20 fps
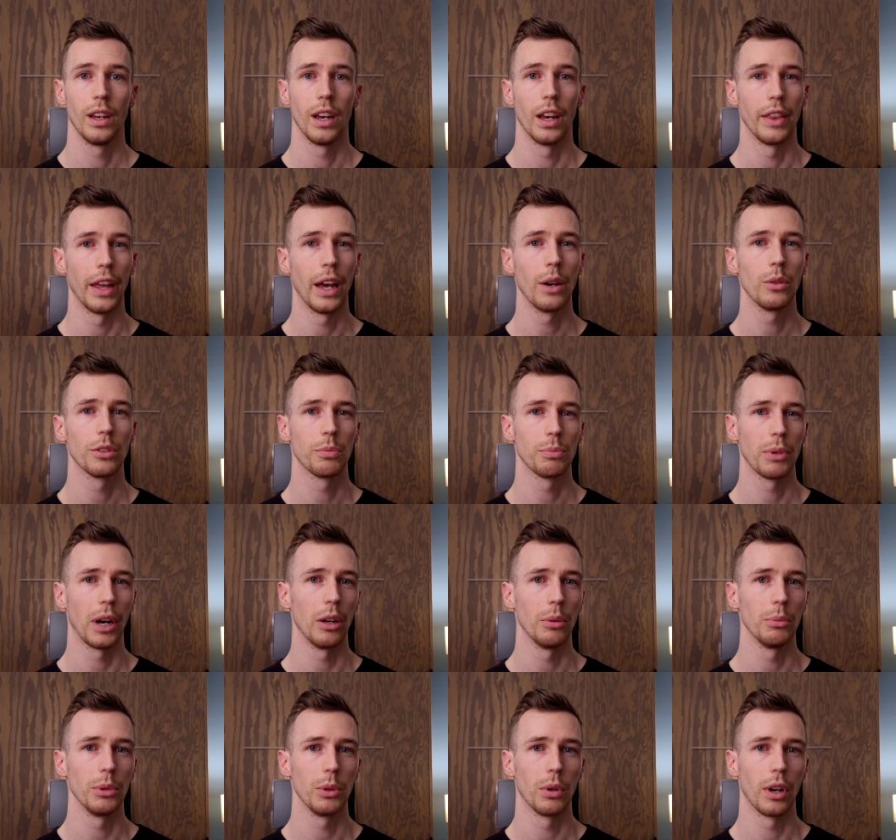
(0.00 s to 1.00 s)
And that was
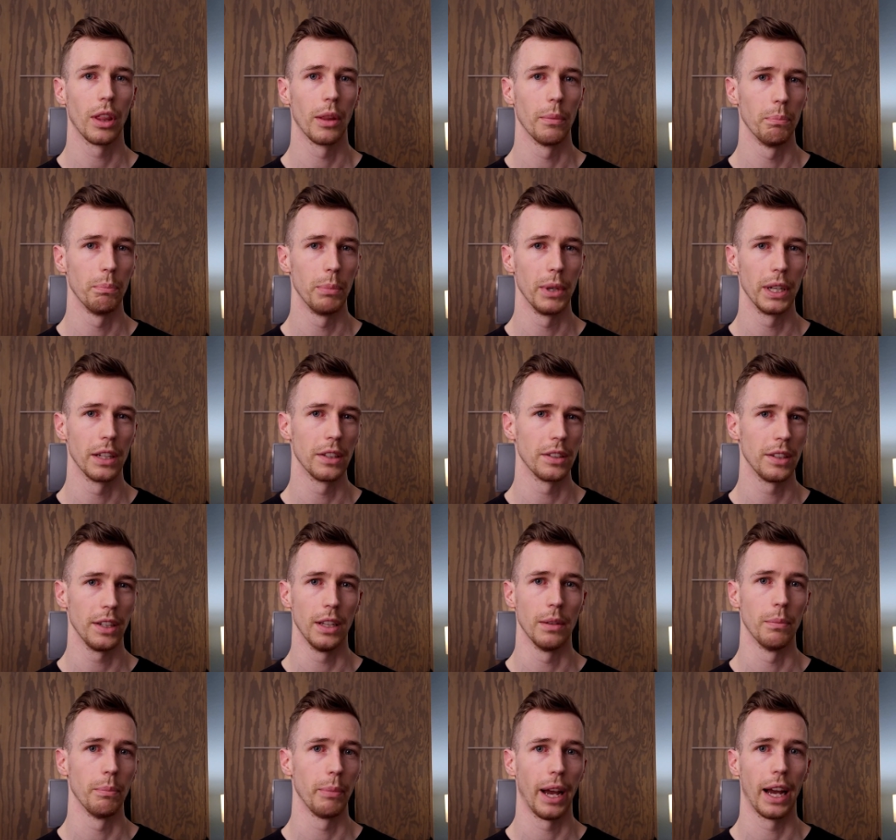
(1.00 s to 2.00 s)
probably one of the biggest
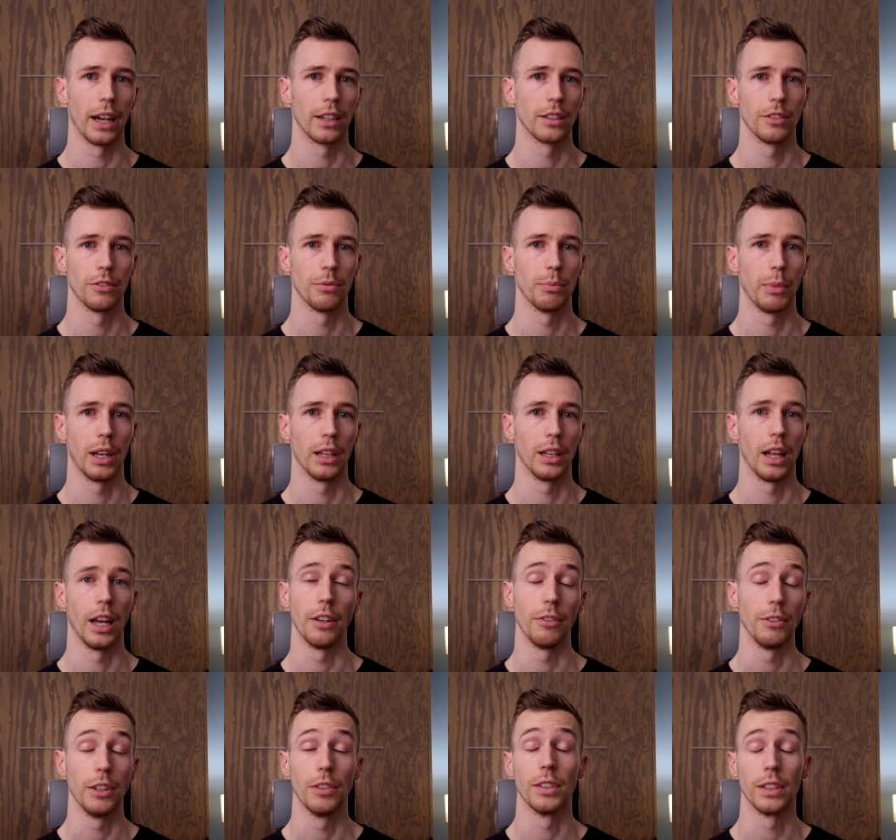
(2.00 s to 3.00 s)
impacts of my
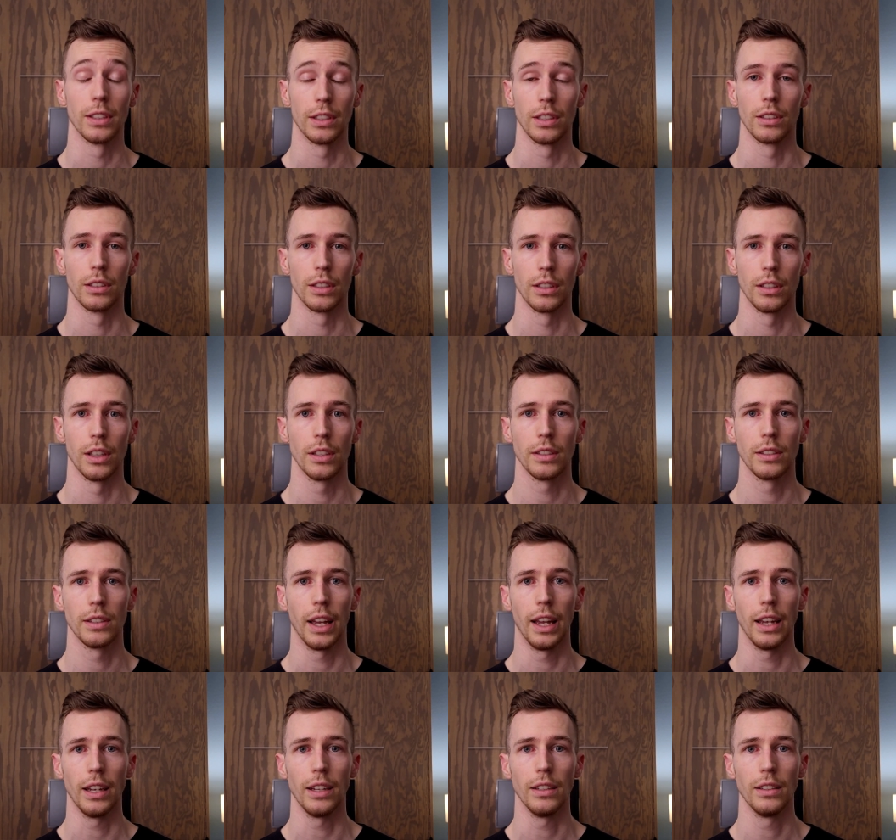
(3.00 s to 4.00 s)
life, even still to this
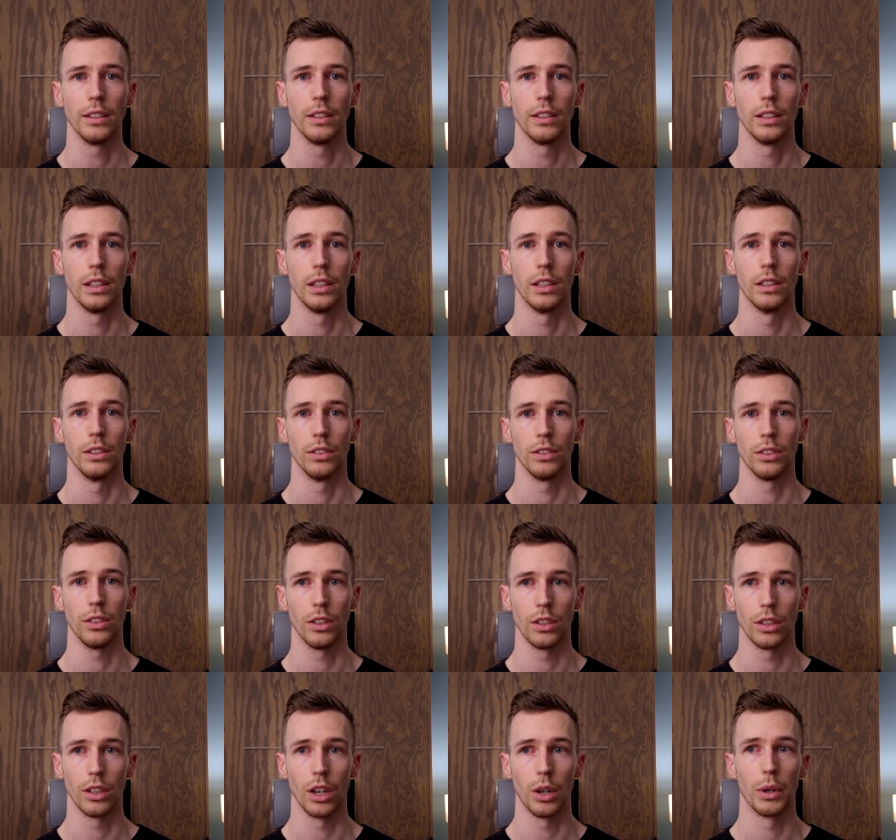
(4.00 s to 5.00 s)
day, is
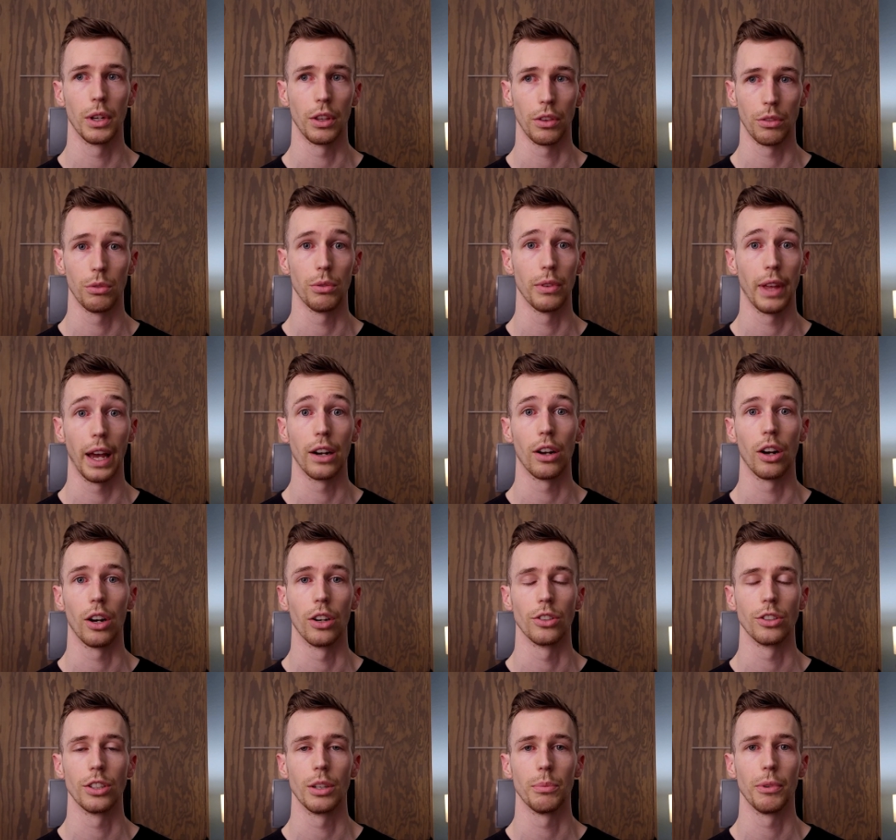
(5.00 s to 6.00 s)
going through that
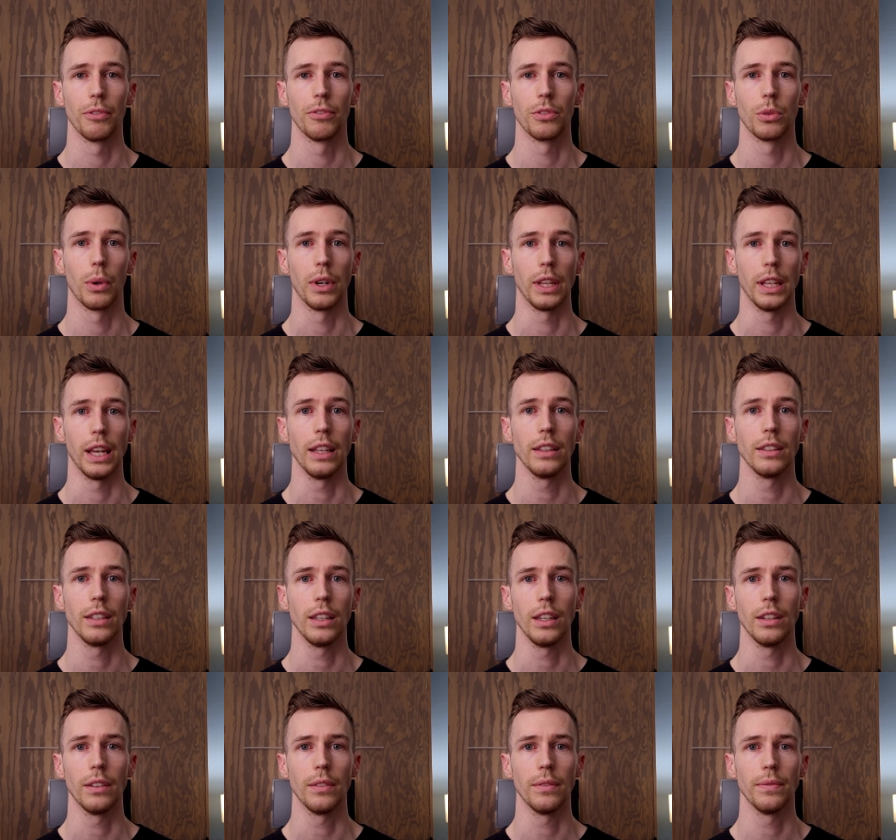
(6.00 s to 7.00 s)
hardship of
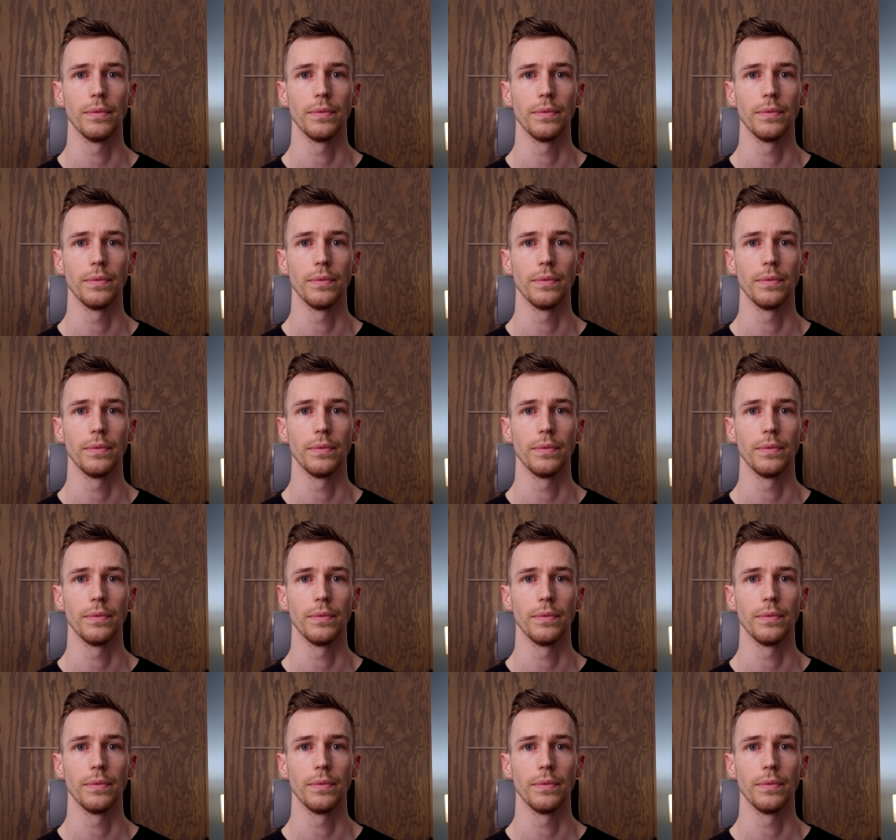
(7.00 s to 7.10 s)
2018.